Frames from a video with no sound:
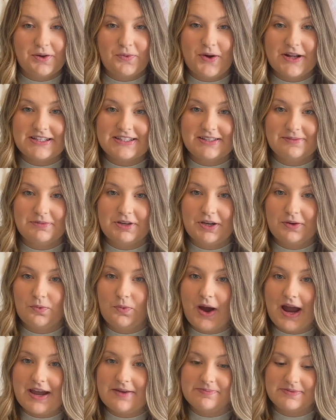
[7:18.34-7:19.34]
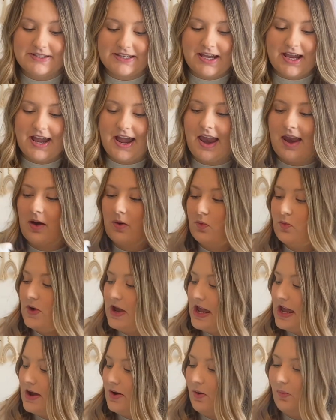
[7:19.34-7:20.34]
want some good wipes, and
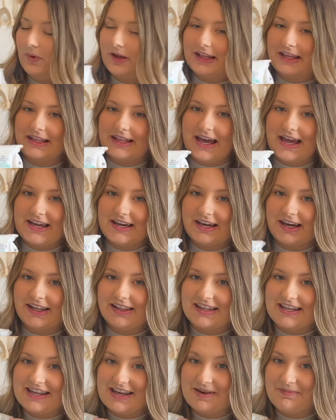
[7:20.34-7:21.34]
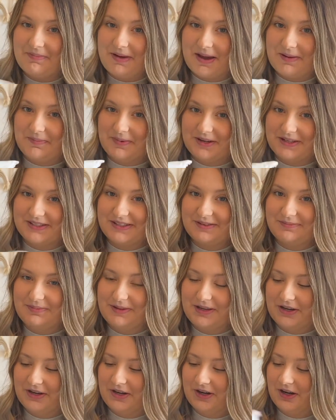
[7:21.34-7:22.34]
we really like the Pampers
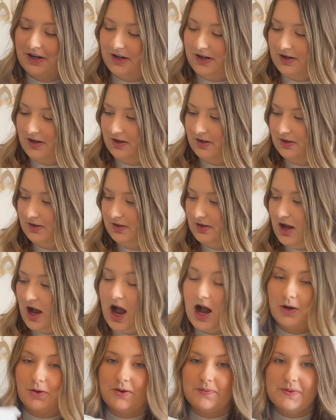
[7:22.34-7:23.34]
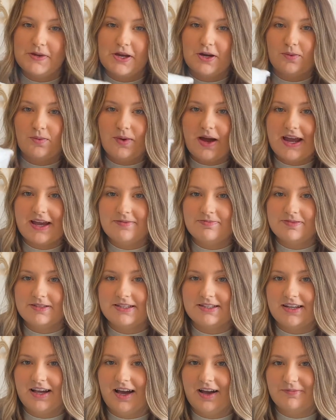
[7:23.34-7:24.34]
Aqua Pure
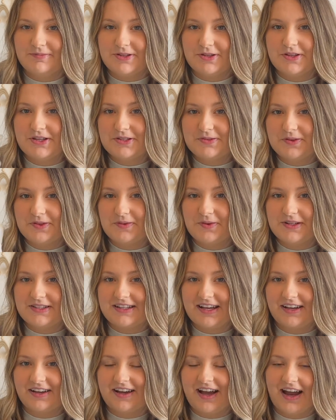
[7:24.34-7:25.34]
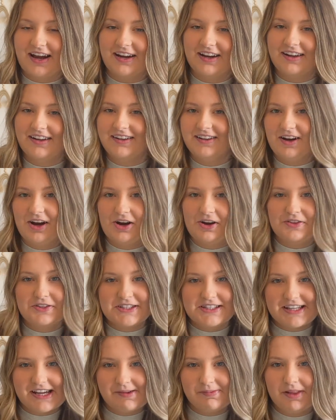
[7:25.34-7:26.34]
wipes. So these were the ones that kind of are on the
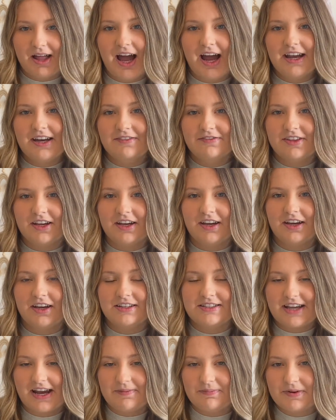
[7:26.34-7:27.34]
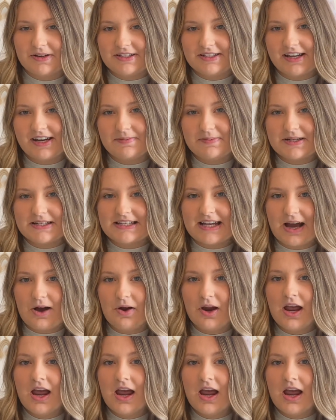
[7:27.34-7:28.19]
same line of the diapers that I picked out,